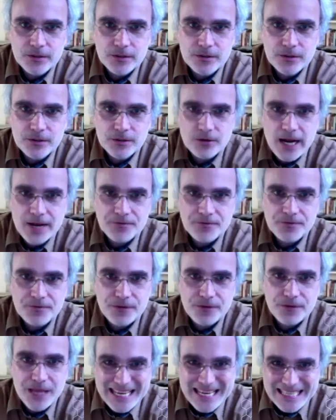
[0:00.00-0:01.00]

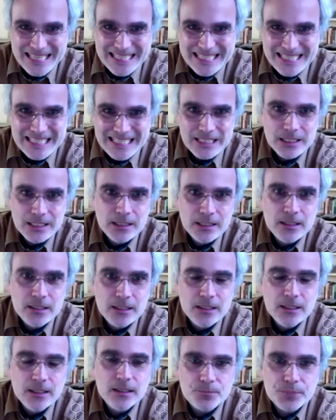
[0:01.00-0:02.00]
graphene,
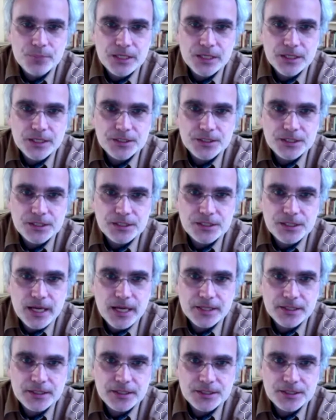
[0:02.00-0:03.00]
because it's
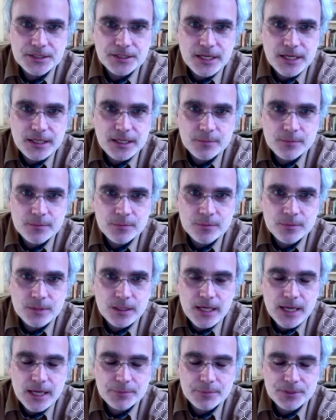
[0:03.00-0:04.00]
got the same
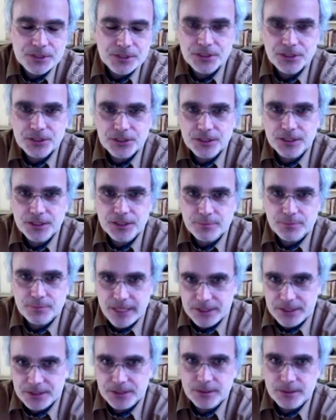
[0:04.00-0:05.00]
composition as
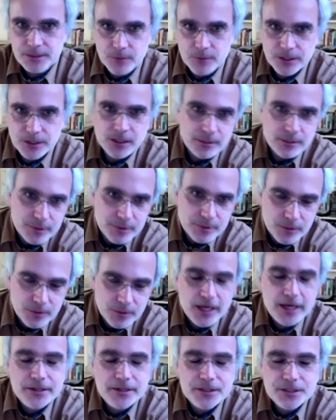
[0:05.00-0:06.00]
benzene, 1 carbon, 1
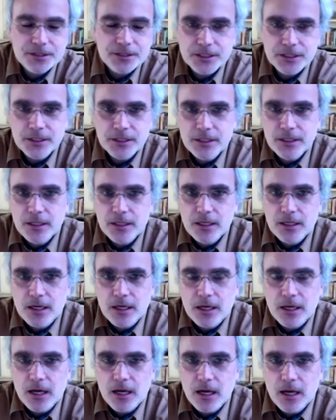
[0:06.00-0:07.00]
hydrogen.
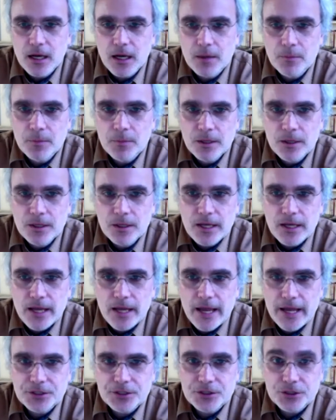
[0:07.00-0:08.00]
And
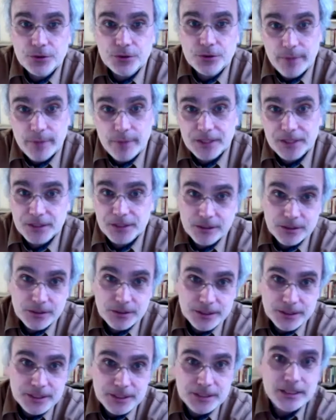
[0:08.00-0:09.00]
it's 2-dimensional
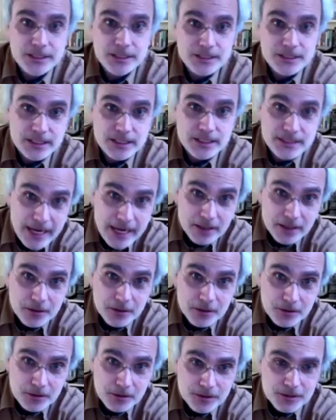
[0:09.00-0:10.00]
and it's
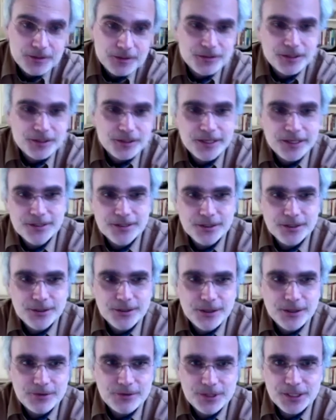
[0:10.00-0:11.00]
hexagonal, right? So
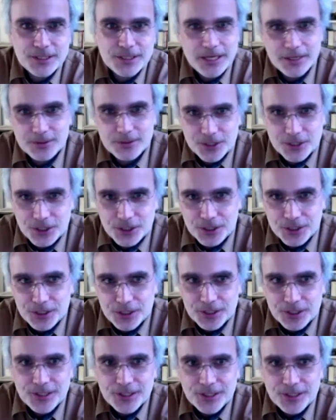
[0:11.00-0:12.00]
everything sounds good,
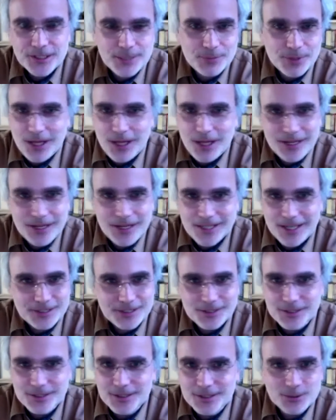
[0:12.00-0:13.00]
except the lattice
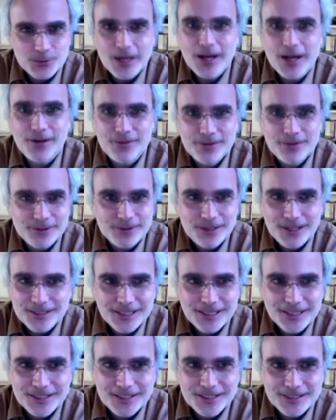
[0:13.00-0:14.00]
constant is way off. The lattice
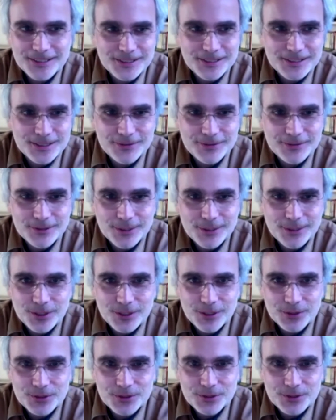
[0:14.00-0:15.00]
constant doesn't even come
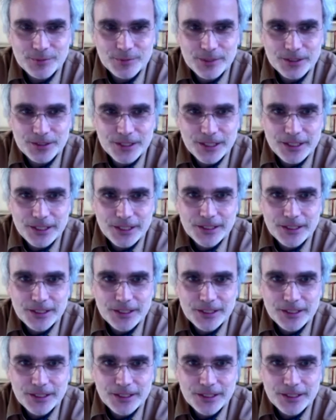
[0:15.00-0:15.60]
close to being right.